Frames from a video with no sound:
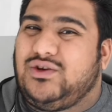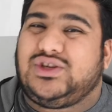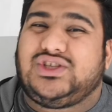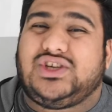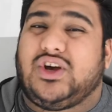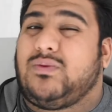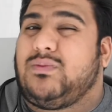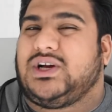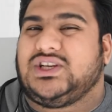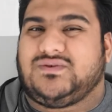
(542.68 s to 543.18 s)

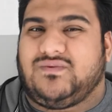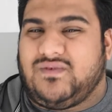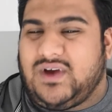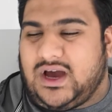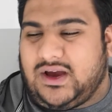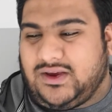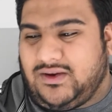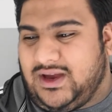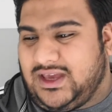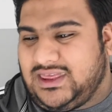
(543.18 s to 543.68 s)
so much
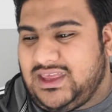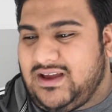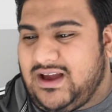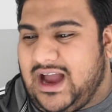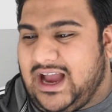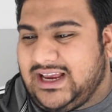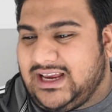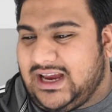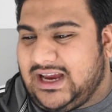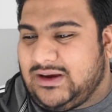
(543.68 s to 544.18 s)
value. I think
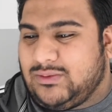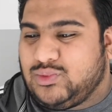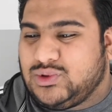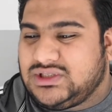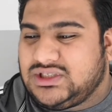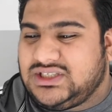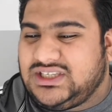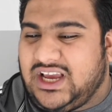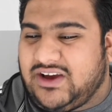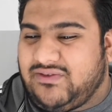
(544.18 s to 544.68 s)
I
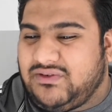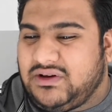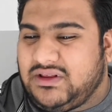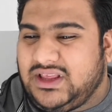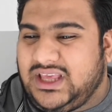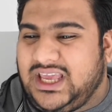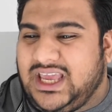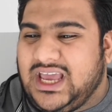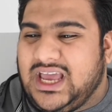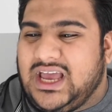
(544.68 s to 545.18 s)
was
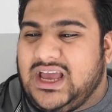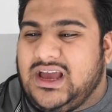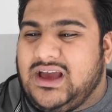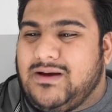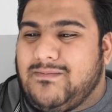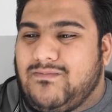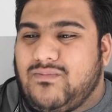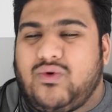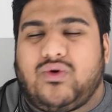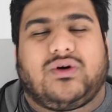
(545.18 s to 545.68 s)
definitely
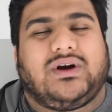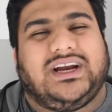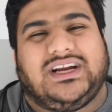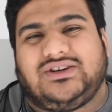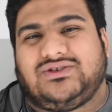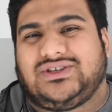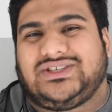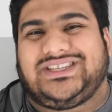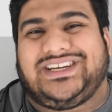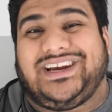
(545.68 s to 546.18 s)
more
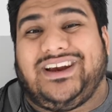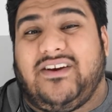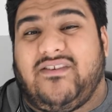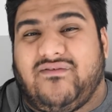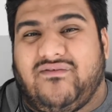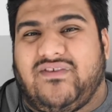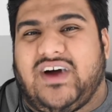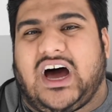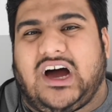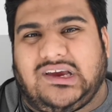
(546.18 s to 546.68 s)
interested in
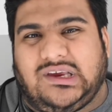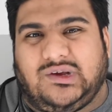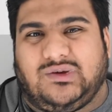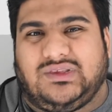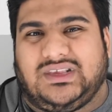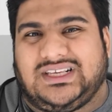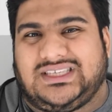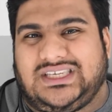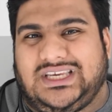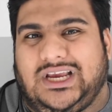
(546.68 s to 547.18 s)
value
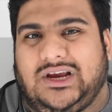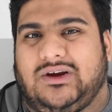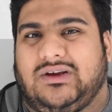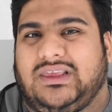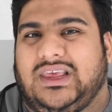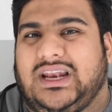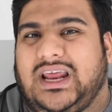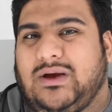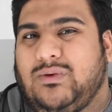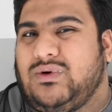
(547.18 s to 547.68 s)
this year
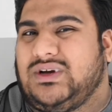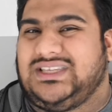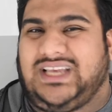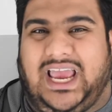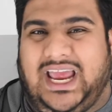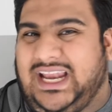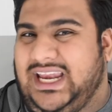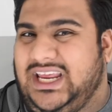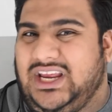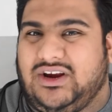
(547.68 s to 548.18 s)
than I was
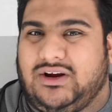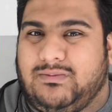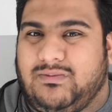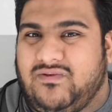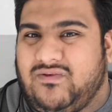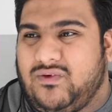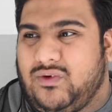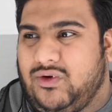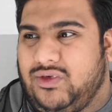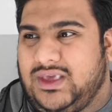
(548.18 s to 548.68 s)
any year
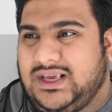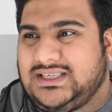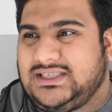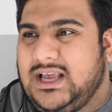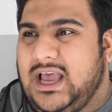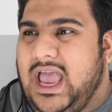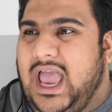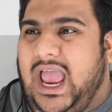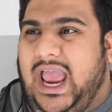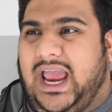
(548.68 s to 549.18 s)
before this,
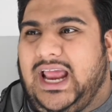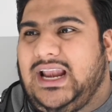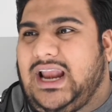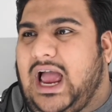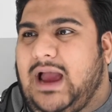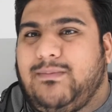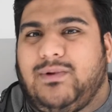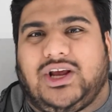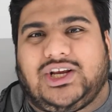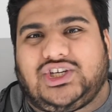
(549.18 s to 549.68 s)
and
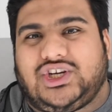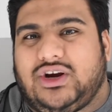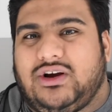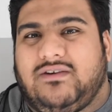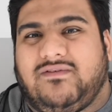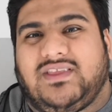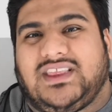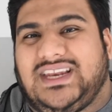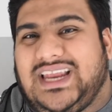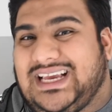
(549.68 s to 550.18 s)
I'm not sure
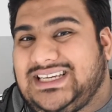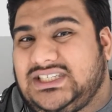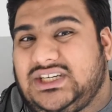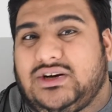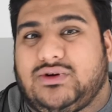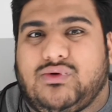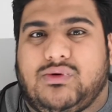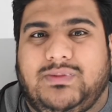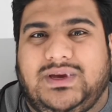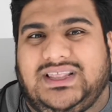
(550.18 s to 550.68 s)
if the next
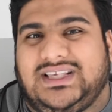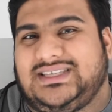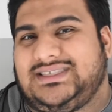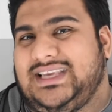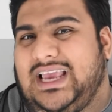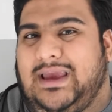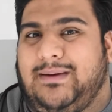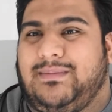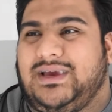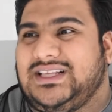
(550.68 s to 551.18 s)
year will be the
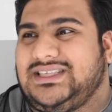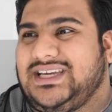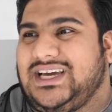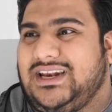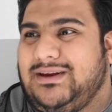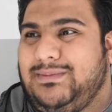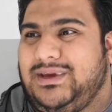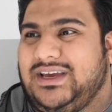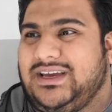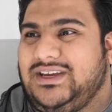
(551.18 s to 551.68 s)
same. It's
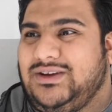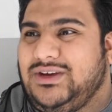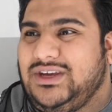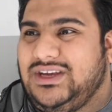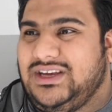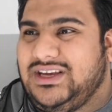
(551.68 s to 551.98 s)
gonna be a